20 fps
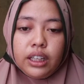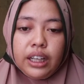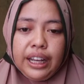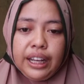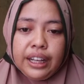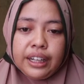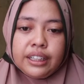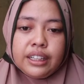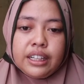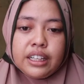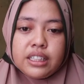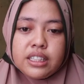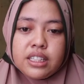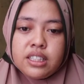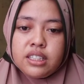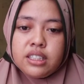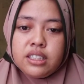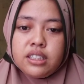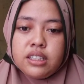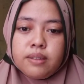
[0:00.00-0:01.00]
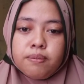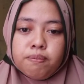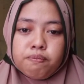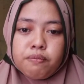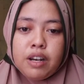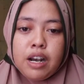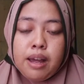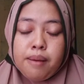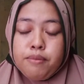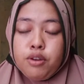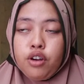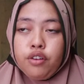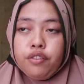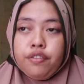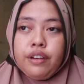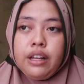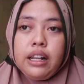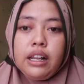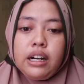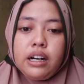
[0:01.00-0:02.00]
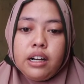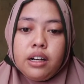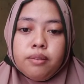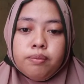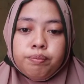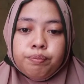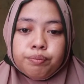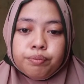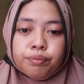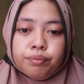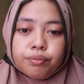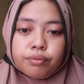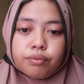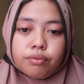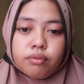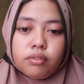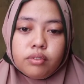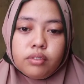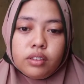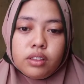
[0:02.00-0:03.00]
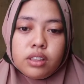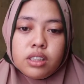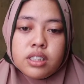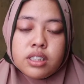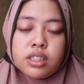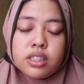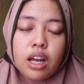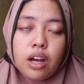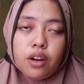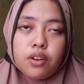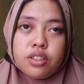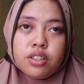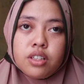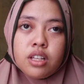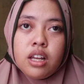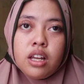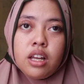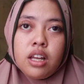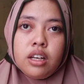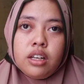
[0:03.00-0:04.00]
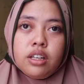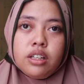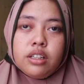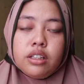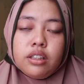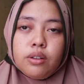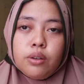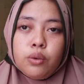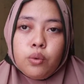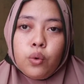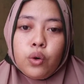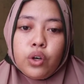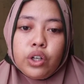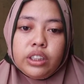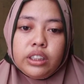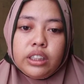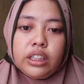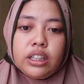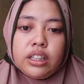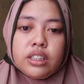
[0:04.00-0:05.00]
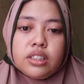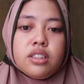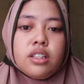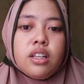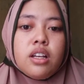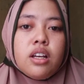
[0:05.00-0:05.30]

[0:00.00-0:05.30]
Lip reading: in this labiovelar sounds, the word is